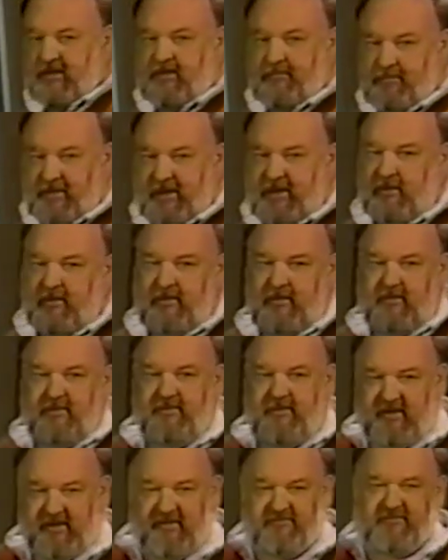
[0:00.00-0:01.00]
the bigger
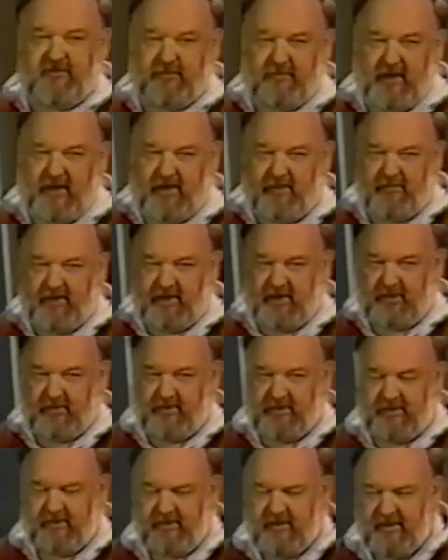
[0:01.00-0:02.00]
the lift-to-drag ratio
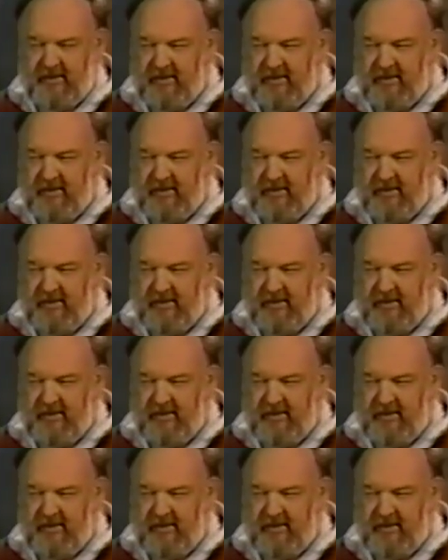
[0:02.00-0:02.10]
is.